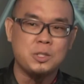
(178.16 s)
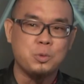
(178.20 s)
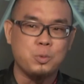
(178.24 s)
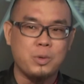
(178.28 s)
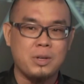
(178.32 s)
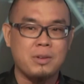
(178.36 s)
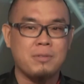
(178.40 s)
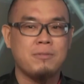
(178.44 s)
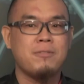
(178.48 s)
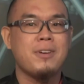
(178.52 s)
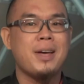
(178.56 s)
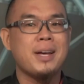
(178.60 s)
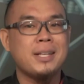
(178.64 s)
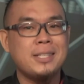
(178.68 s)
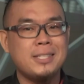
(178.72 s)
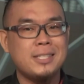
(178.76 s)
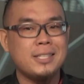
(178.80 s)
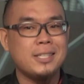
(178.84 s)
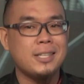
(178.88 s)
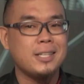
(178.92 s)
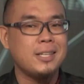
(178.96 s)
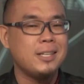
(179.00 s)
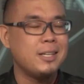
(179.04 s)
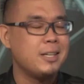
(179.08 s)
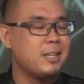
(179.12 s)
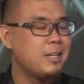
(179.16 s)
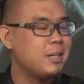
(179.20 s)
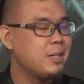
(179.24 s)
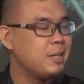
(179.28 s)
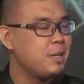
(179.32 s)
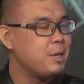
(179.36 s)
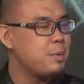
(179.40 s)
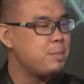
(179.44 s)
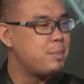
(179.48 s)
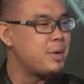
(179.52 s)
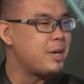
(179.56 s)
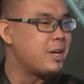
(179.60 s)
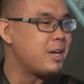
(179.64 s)
were affected,
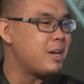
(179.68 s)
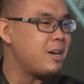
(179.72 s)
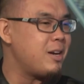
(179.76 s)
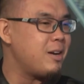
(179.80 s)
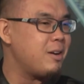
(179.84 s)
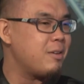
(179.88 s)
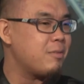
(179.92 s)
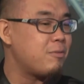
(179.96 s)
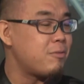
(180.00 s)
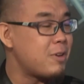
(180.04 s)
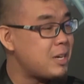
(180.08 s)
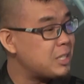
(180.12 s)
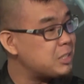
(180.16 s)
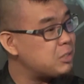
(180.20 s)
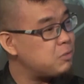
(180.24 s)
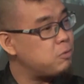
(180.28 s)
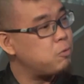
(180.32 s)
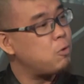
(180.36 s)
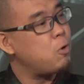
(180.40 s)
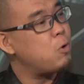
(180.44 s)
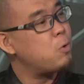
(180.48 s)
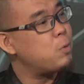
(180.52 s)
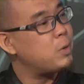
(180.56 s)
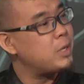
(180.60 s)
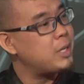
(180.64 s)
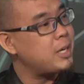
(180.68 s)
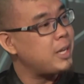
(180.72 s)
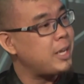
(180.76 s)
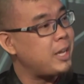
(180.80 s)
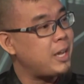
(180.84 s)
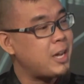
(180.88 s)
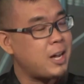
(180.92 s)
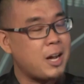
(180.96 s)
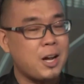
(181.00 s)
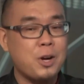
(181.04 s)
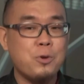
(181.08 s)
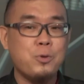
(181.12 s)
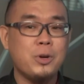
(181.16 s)
but fast forward
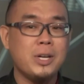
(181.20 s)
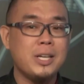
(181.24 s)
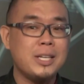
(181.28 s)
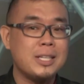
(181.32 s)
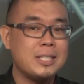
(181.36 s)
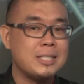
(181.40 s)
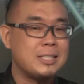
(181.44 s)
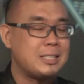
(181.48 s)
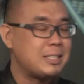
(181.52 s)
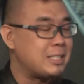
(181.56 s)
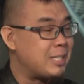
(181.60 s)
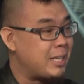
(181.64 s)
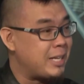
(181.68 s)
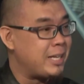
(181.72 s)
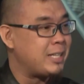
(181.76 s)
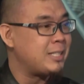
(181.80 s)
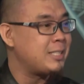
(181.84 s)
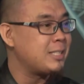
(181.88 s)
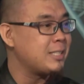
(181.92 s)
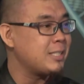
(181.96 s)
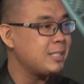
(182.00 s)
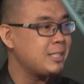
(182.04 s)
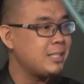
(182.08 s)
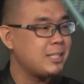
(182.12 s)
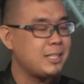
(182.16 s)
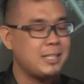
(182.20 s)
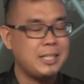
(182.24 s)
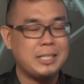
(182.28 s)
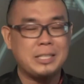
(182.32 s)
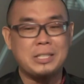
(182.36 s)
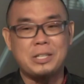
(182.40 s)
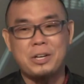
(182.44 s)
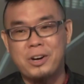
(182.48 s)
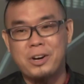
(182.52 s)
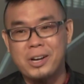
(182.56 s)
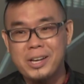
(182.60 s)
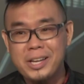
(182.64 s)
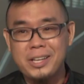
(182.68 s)
100 years later,
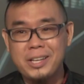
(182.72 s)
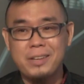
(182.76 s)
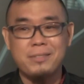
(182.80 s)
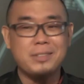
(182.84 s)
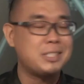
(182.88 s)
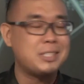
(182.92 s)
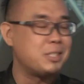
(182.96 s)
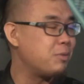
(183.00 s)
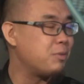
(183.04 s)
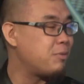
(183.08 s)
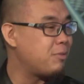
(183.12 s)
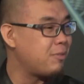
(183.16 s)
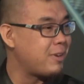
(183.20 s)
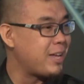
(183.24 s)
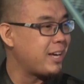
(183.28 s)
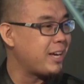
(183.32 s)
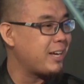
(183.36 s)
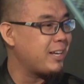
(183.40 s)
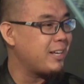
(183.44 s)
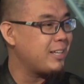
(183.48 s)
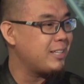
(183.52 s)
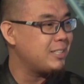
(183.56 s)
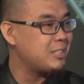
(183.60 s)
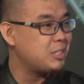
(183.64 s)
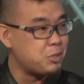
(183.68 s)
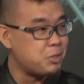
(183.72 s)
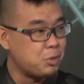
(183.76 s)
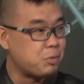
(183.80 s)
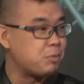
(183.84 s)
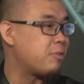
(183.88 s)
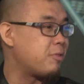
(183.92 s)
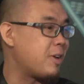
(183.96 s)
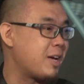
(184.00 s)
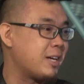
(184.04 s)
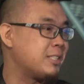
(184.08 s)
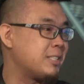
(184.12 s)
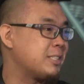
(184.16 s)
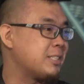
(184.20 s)
the Harley-Davidson flag still flies